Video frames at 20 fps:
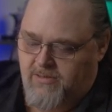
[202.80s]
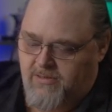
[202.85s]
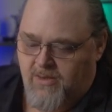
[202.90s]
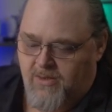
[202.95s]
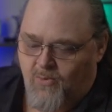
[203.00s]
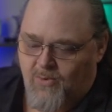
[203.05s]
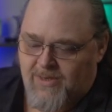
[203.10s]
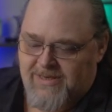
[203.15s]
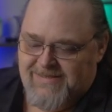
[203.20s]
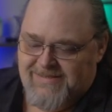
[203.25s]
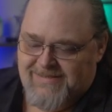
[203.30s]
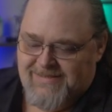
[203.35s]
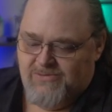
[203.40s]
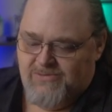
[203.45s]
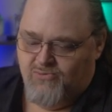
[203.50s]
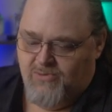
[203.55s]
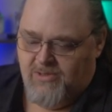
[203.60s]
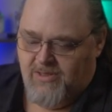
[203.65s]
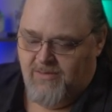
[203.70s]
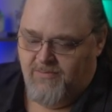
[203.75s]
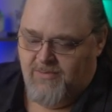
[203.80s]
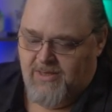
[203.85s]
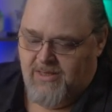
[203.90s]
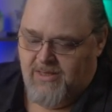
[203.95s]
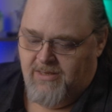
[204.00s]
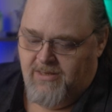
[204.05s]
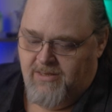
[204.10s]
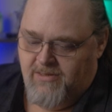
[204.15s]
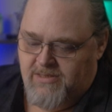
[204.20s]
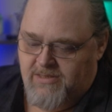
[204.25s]
Now, what does this really
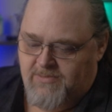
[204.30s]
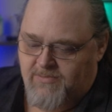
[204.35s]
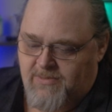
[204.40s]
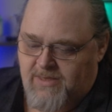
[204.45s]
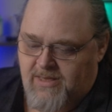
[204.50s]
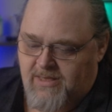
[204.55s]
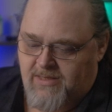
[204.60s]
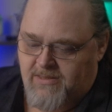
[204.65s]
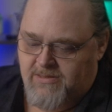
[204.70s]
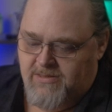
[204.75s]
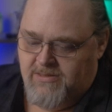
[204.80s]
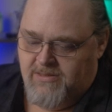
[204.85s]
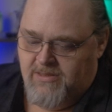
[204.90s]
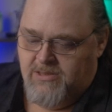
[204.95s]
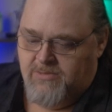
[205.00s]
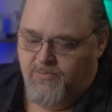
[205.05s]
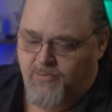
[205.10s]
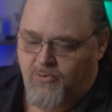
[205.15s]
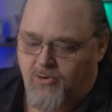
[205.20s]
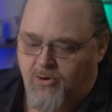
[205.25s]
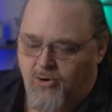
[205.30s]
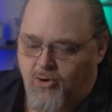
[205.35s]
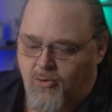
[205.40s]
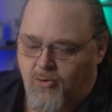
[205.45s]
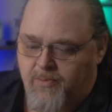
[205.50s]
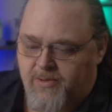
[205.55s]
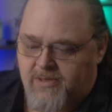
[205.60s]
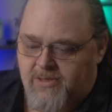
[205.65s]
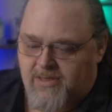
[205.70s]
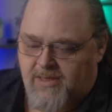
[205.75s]
mean? This means support
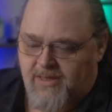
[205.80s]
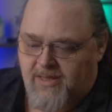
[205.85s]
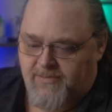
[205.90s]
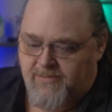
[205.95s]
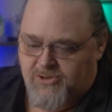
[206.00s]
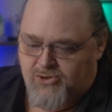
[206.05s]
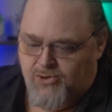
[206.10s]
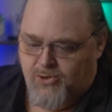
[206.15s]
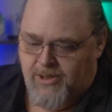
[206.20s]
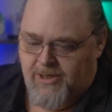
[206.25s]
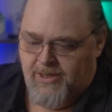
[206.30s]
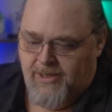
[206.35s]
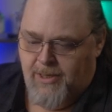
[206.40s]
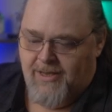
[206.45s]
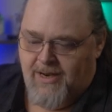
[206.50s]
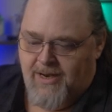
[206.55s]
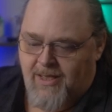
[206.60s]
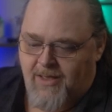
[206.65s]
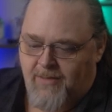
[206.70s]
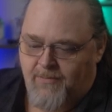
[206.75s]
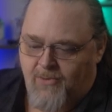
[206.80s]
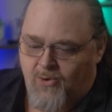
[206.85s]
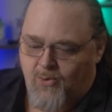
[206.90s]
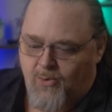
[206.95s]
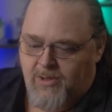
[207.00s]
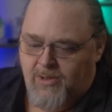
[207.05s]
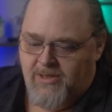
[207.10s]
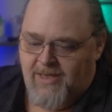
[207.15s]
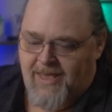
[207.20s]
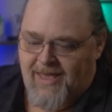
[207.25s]
open telemetry, and I am
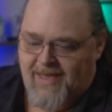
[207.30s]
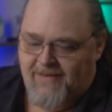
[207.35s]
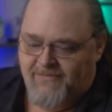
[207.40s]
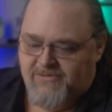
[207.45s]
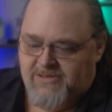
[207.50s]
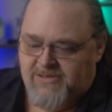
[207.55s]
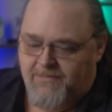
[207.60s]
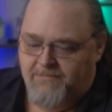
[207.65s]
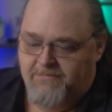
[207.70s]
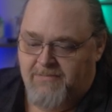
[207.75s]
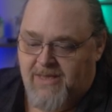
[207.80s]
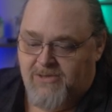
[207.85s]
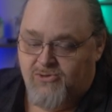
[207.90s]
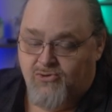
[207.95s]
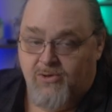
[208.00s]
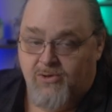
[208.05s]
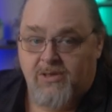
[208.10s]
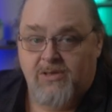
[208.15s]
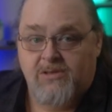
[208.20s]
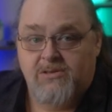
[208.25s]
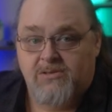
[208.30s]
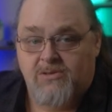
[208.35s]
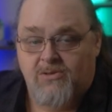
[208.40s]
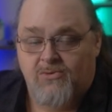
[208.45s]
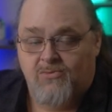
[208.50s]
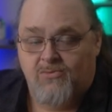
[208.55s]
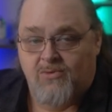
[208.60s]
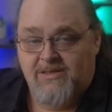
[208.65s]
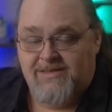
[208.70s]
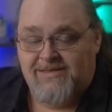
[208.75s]
going to have some metrics,
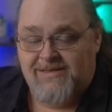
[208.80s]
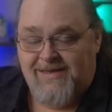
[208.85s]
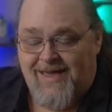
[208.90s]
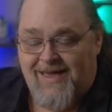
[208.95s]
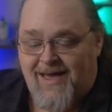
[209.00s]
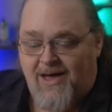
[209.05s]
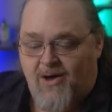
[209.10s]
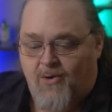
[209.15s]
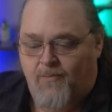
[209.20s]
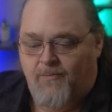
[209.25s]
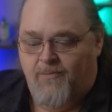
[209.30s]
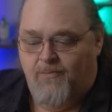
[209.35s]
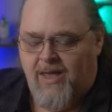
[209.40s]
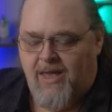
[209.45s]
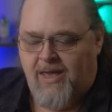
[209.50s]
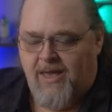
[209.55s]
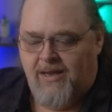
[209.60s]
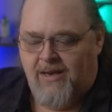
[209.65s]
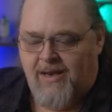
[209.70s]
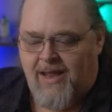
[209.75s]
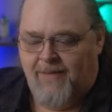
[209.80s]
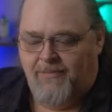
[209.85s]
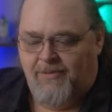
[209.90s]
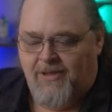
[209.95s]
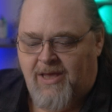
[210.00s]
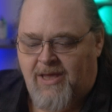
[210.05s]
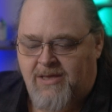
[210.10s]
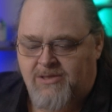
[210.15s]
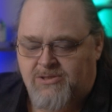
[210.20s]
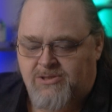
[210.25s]
so to see how an
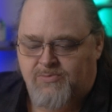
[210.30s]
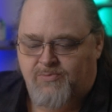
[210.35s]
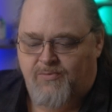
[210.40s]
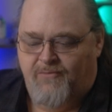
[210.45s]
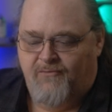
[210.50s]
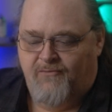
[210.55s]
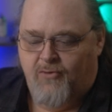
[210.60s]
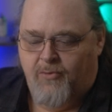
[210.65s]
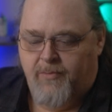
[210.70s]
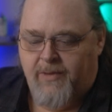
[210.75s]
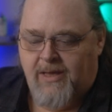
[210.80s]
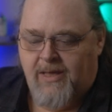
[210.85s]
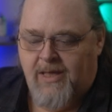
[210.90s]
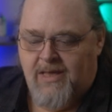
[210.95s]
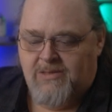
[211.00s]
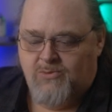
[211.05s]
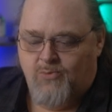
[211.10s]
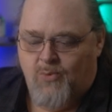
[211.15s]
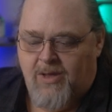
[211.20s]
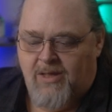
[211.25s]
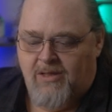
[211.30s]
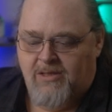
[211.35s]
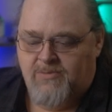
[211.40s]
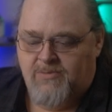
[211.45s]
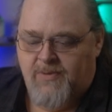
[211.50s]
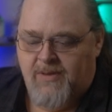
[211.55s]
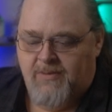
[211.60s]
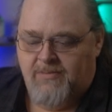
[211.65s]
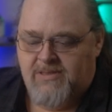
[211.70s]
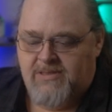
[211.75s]
application is performing, as well as
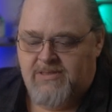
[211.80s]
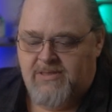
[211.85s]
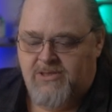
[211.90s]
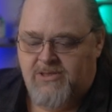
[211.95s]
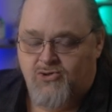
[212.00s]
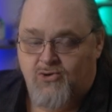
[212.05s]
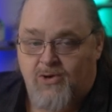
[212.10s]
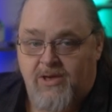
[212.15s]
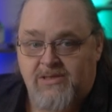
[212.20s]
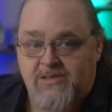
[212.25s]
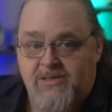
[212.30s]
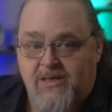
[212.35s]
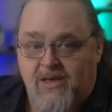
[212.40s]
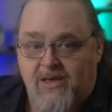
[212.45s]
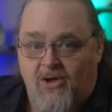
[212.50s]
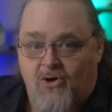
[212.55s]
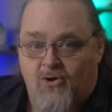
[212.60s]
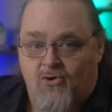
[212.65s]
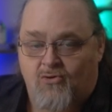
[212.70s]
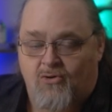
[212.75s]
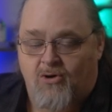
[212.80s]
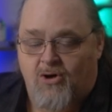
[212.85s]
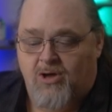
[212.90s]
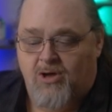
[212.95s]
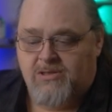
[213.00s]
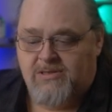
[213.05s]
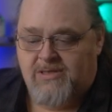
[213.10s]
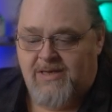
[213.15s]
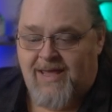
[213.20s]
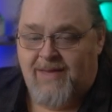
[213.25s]
being able to see tracing
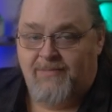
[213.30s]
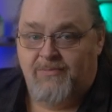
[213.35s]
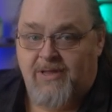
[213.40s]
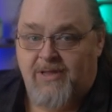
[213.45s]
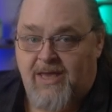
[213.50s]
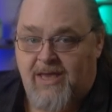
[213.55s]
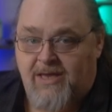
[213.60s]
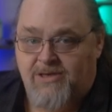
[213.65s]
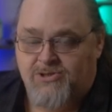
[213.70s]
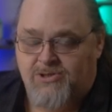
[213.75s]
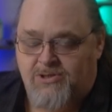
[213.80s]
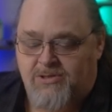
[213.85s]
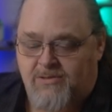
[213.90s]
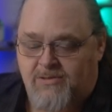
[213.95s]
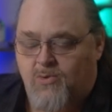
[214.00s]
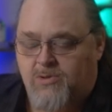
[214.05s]
across an application.